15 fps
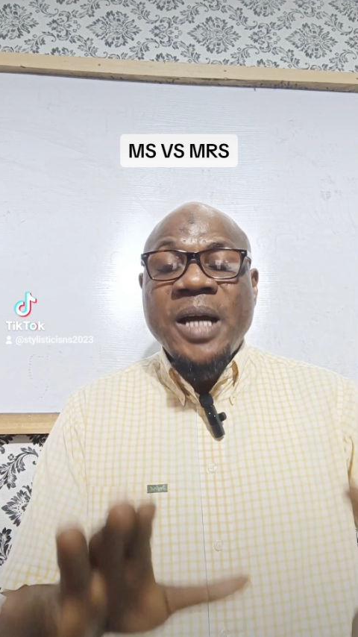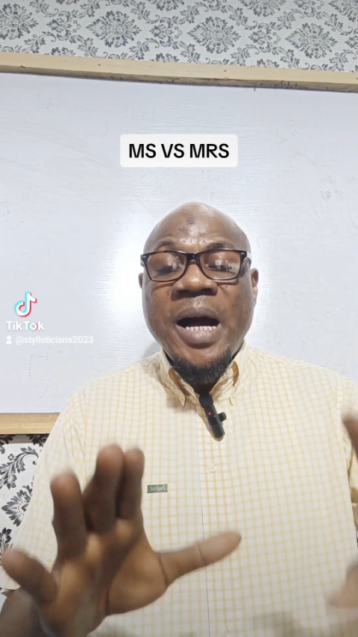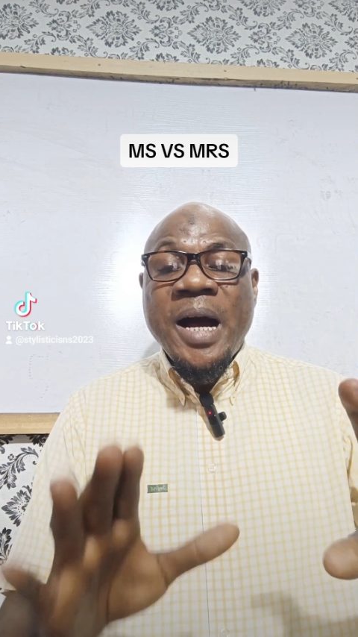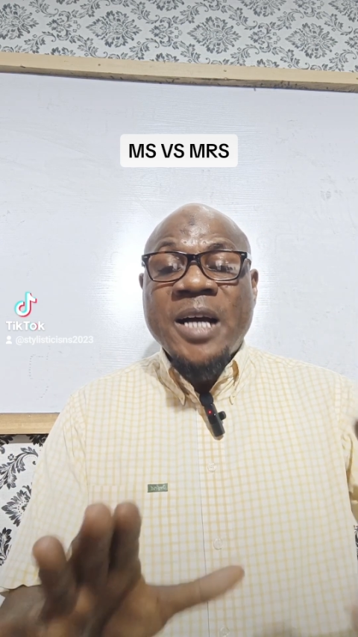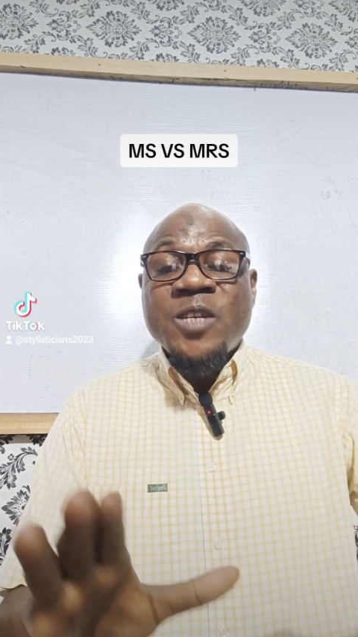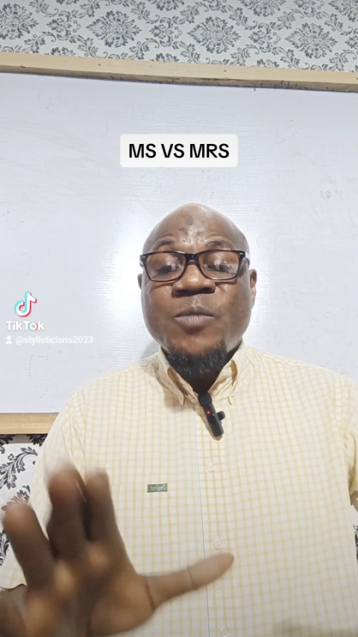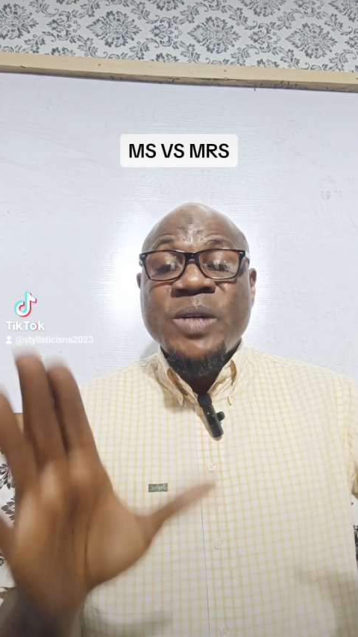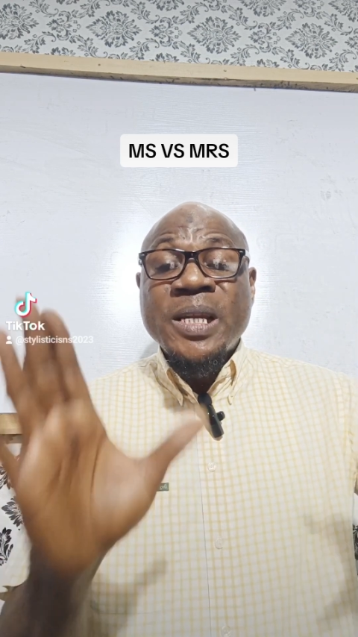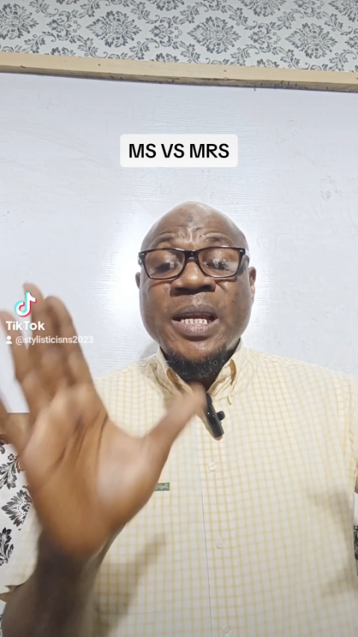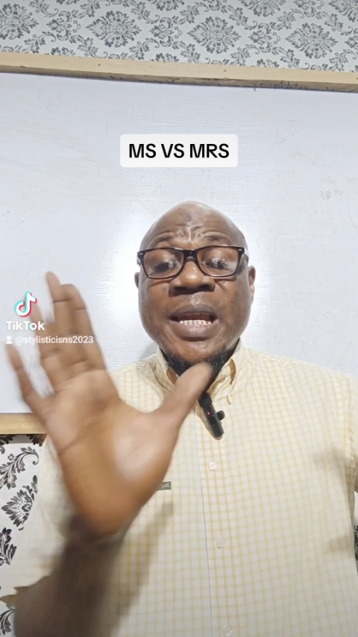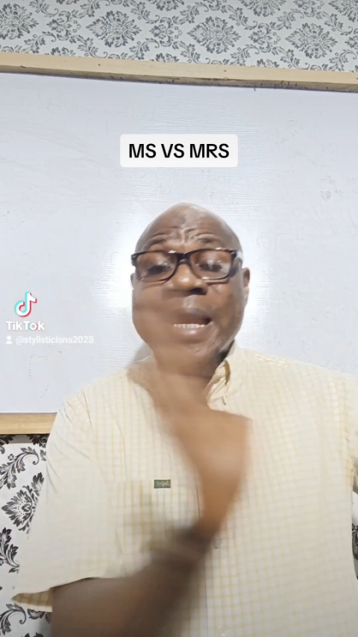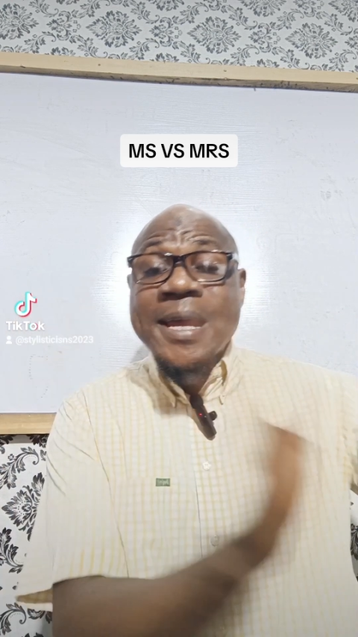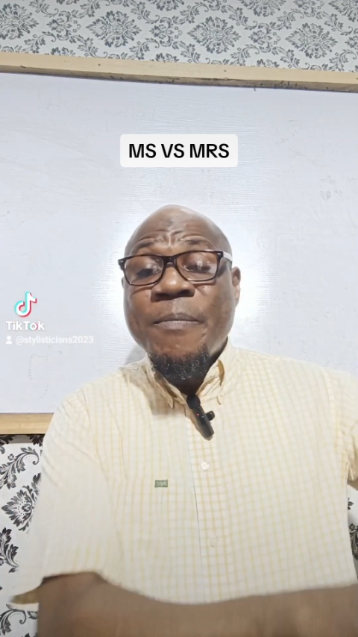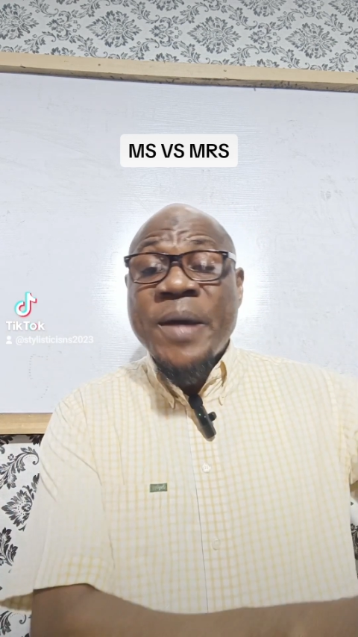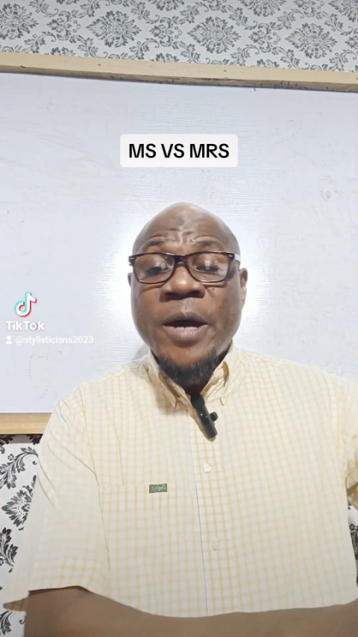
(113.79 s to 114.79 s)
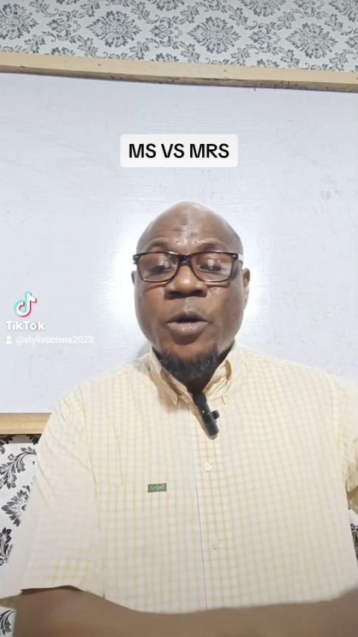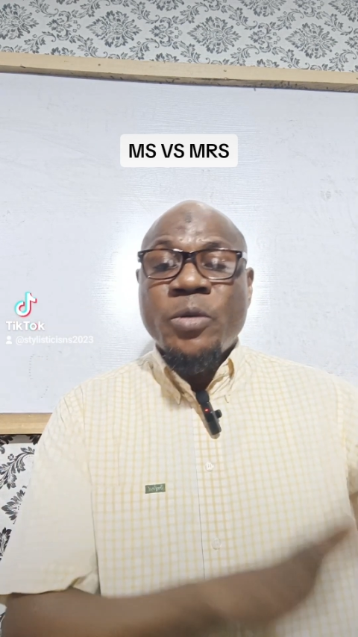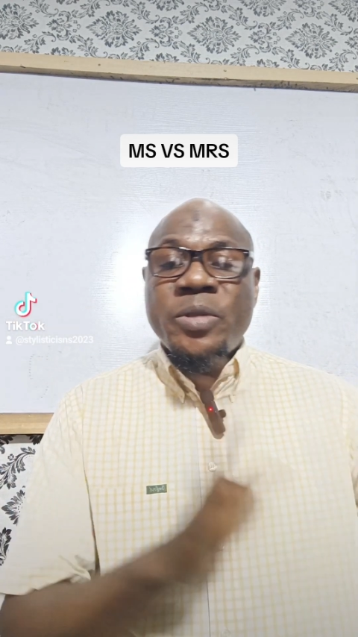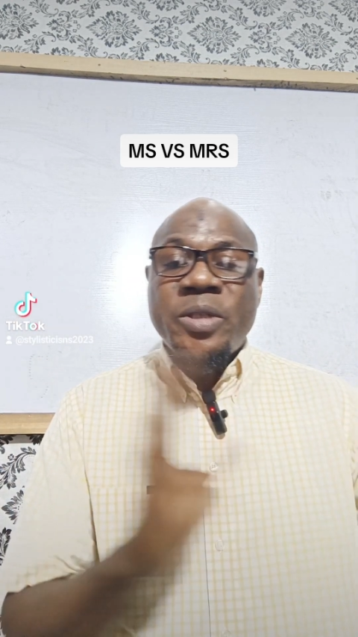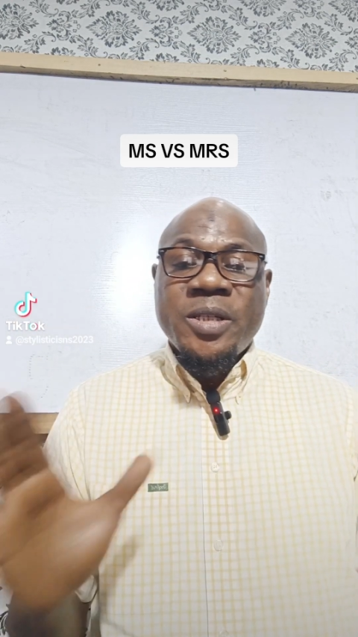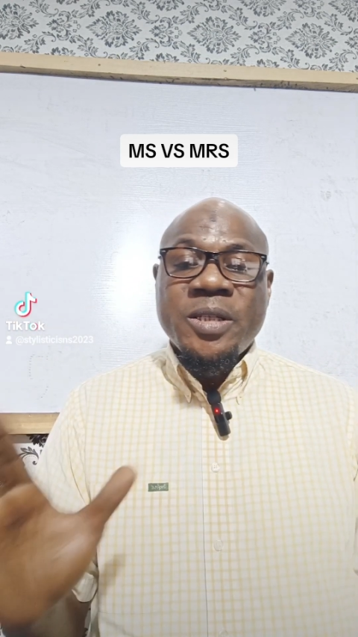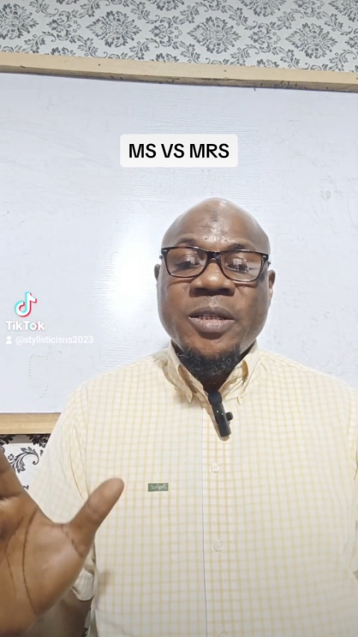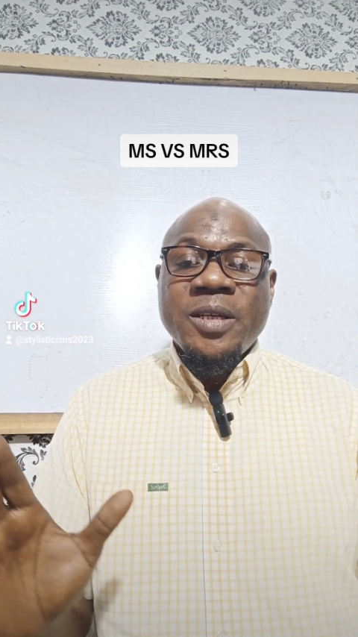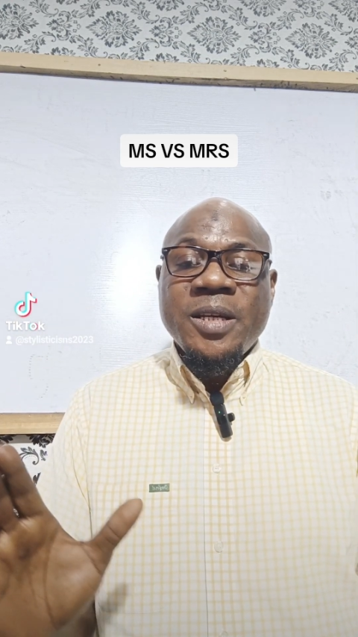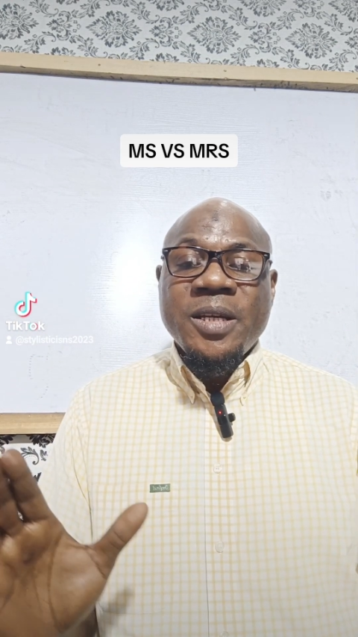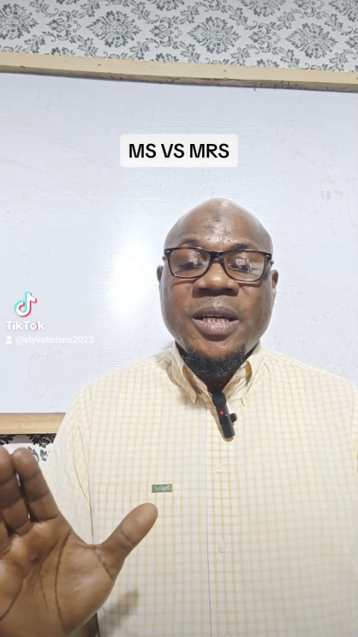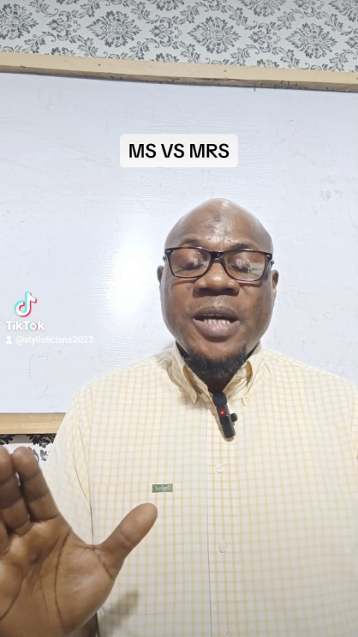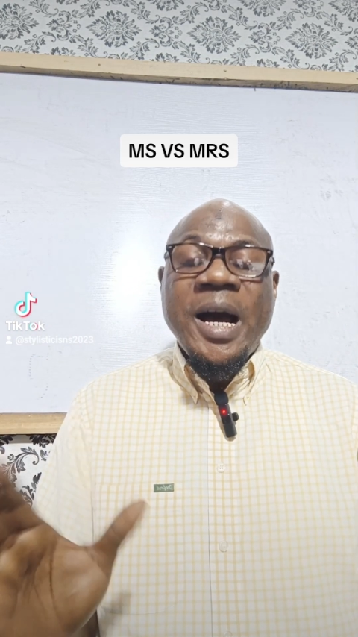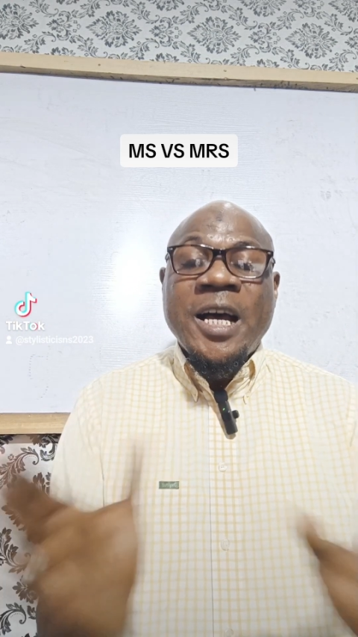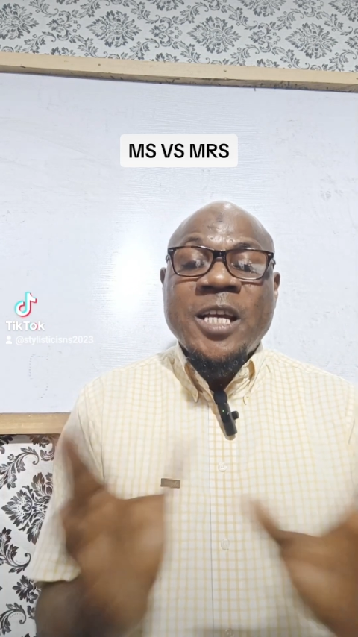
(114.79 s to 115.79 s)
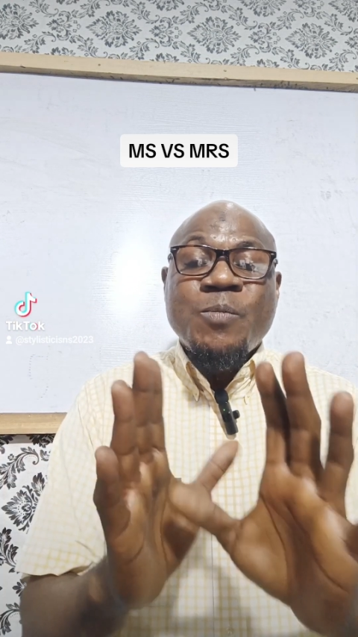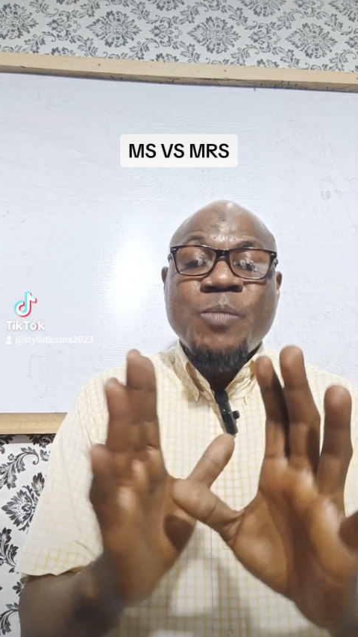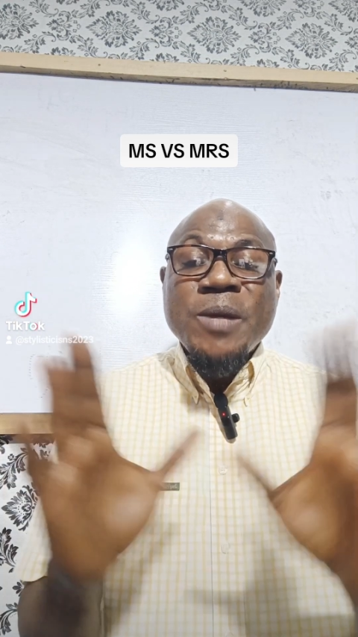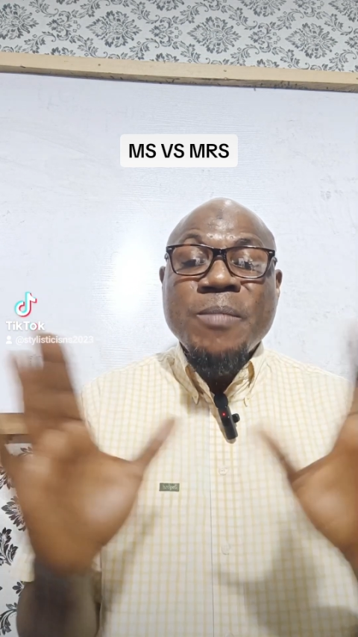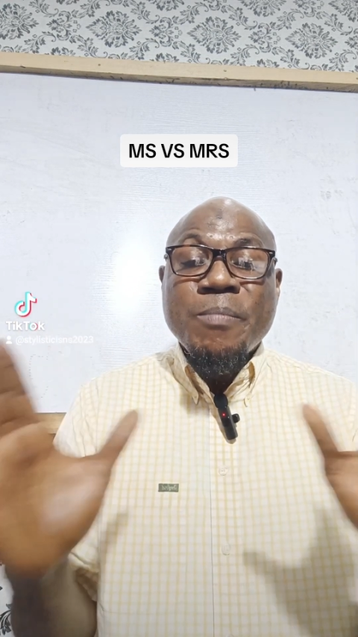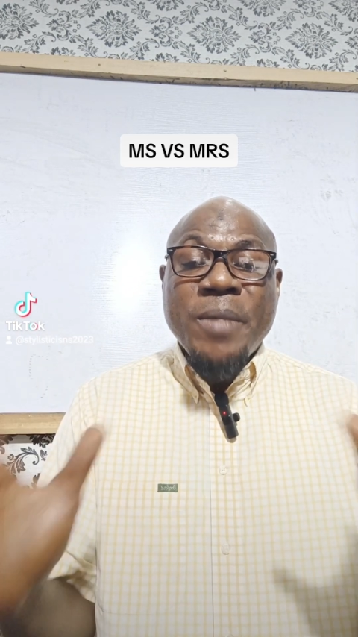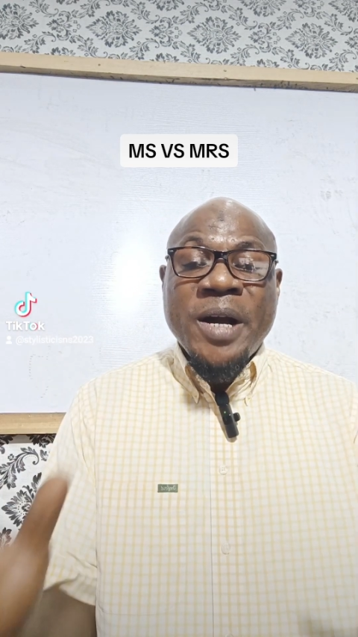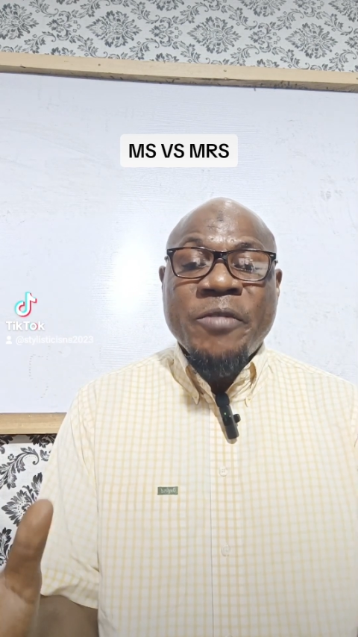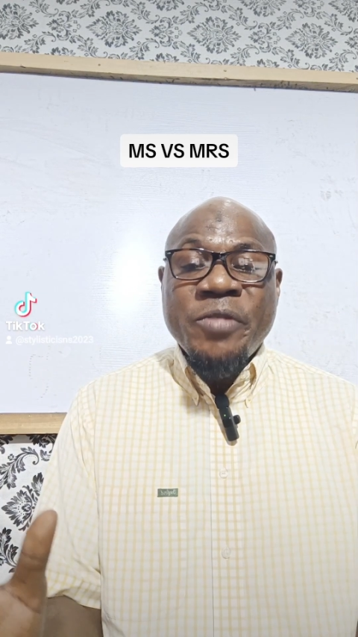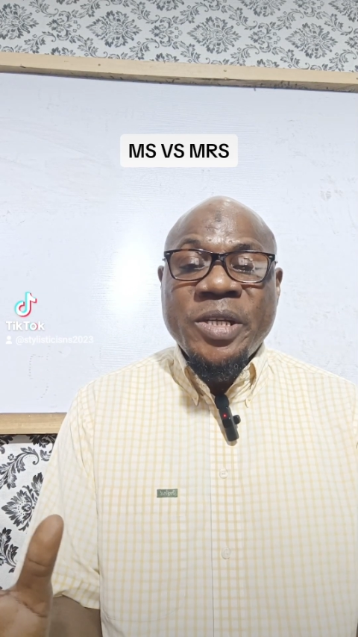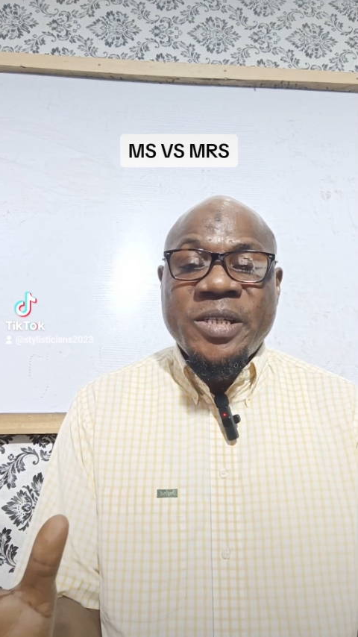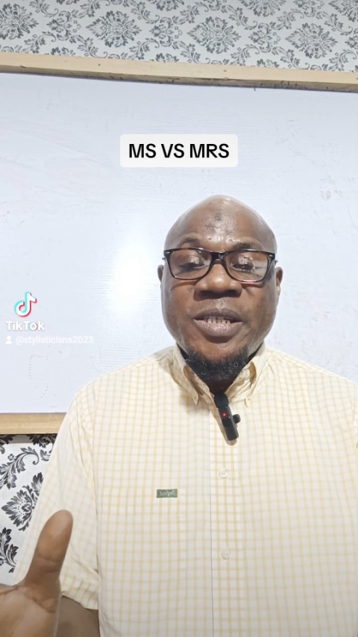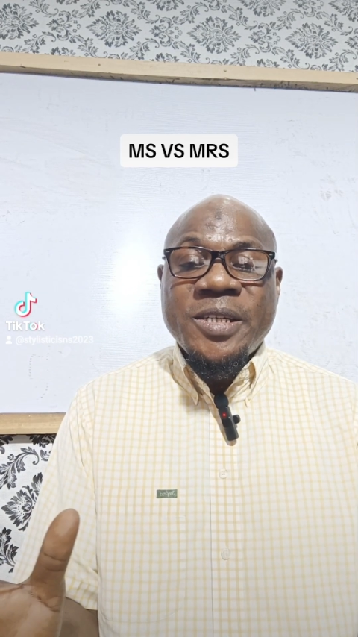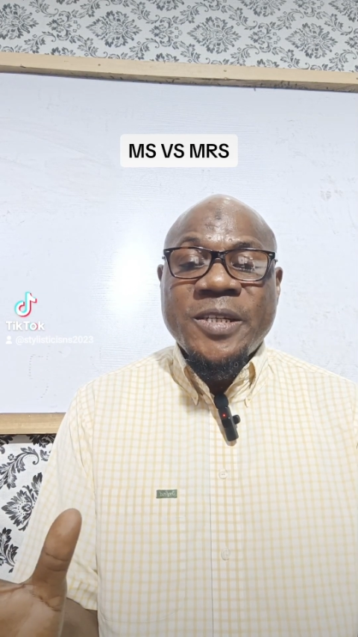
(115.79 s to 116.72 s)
has been labeled as being married.